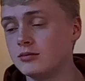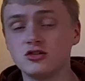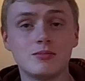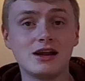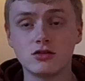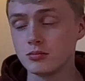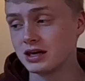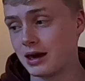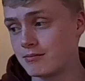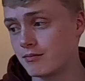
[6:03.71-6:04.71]
So many of them
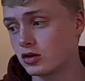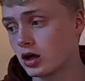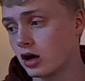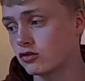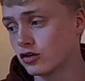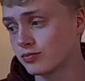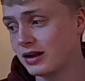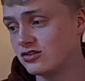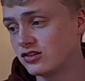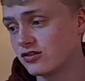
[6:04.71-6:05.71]
became
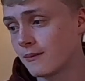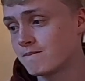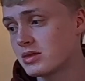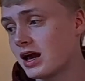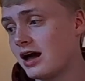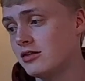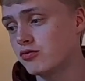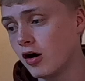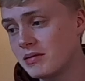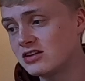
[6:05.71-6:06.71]
crossbenchers, and the
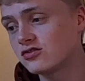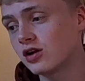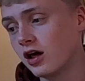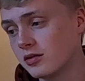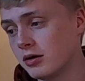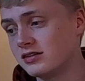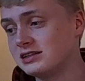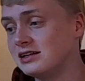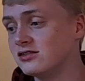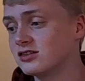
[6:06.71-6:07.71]
Prime Minister and other
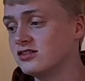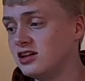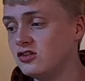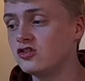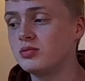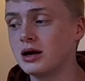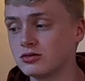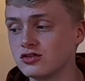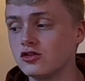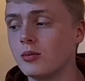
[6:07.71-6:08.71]
party leaders continued to be able
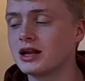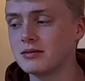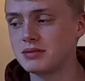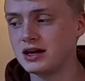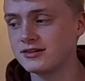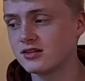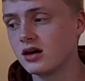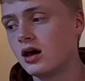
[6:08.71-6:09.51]
to nominate peers.